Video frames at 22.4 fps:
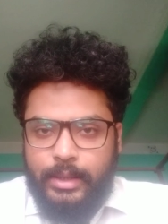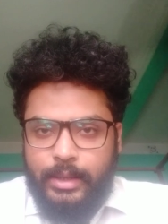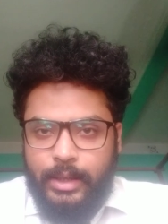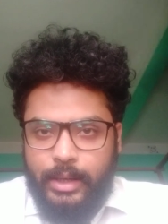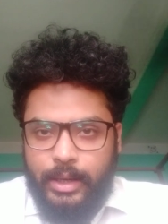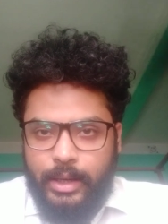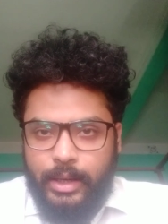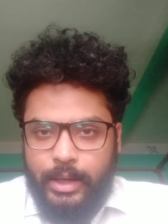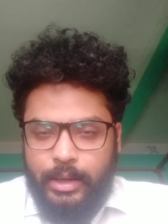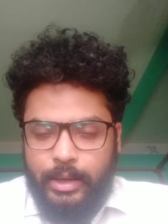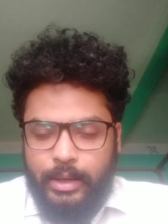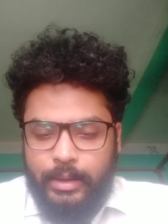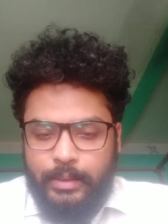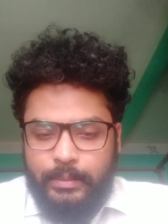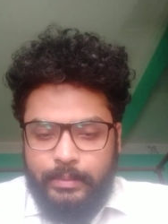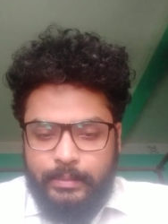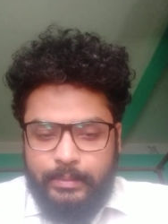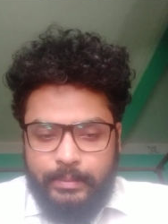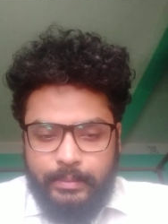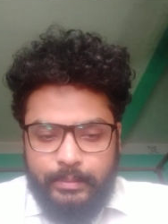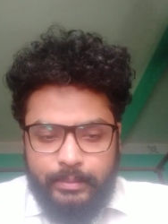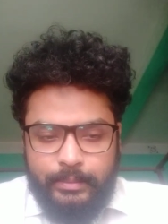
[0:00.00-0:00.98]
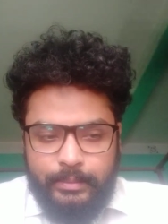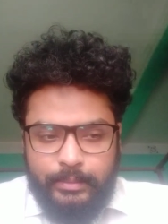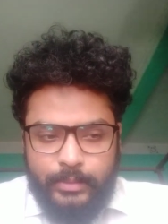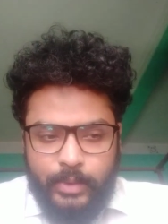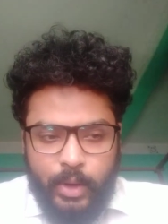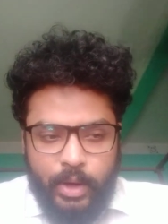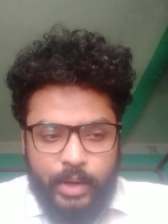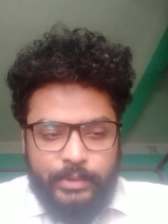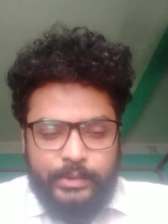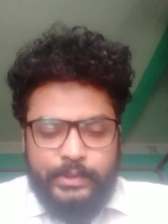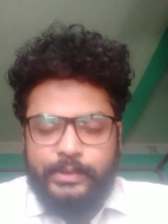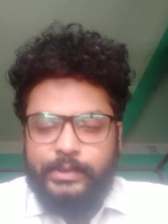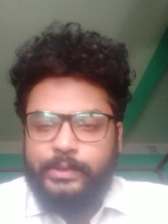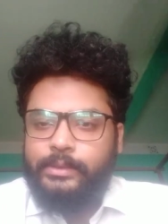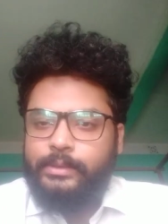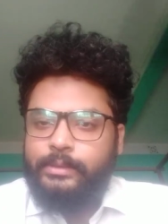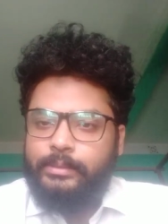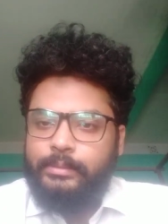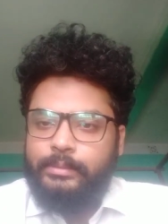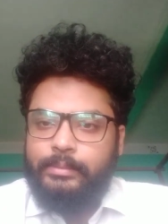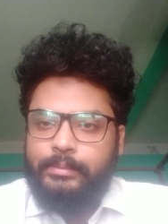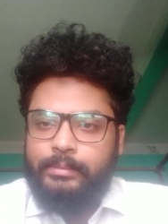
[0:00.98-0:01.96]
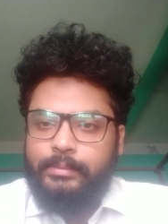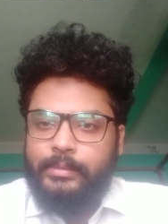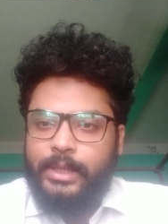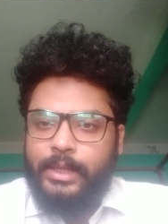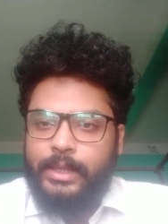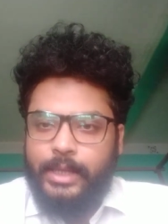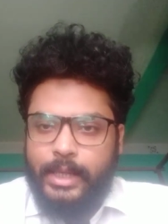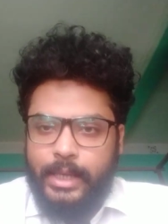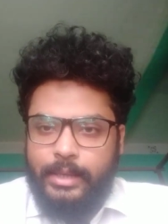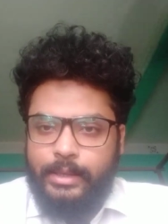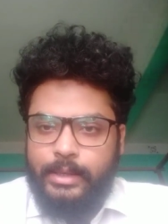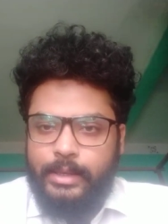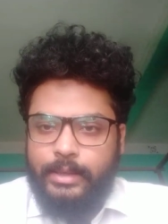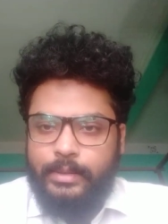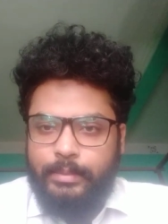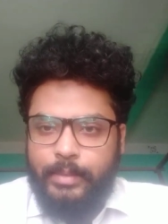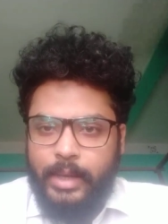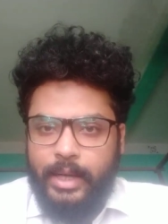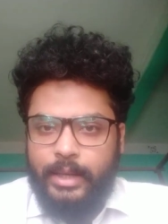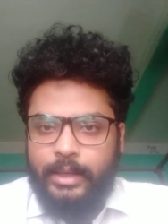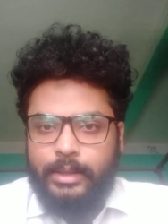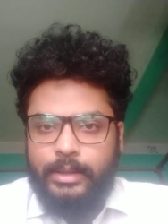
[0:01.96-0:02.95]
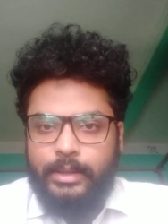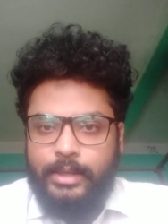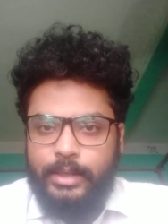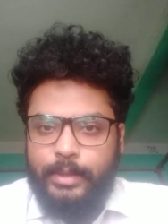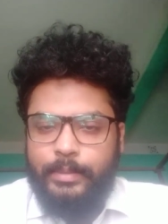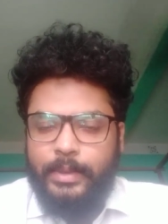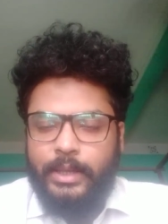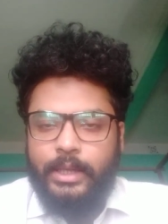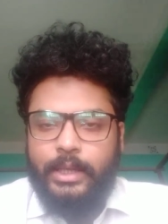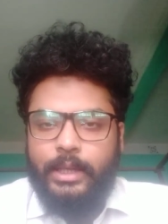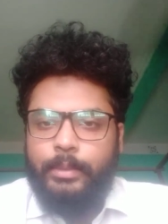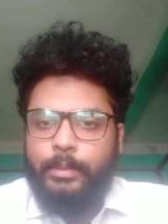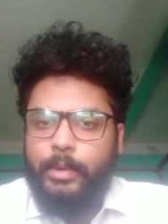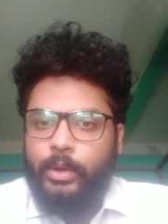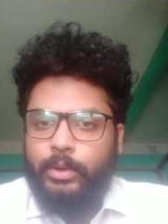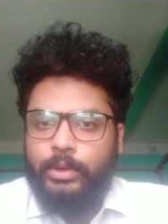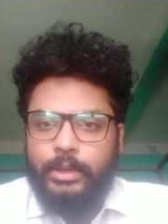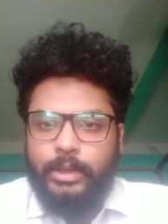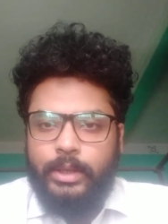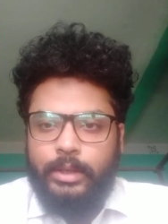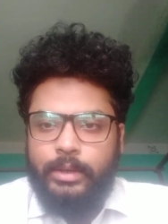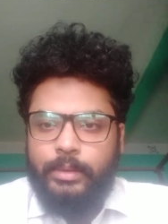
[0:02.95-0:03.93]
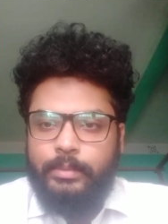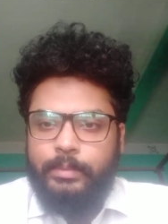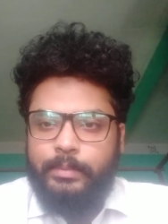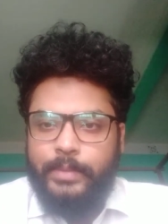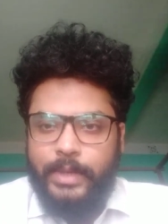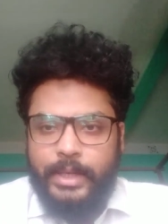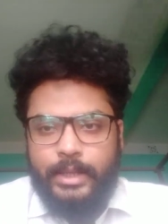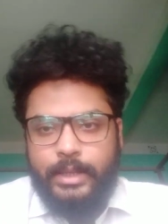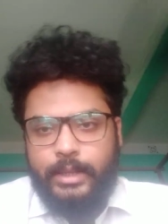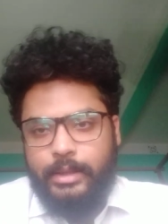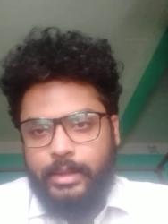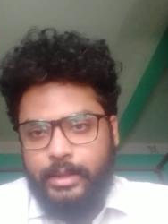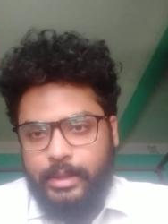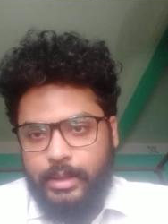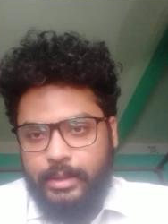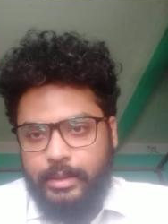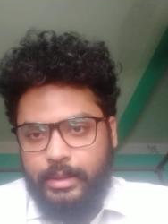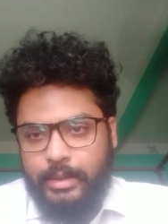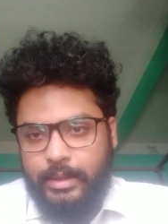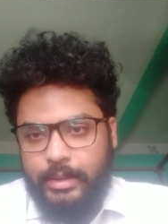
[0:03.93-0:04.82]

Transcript: uh, of the tense by speaking about the present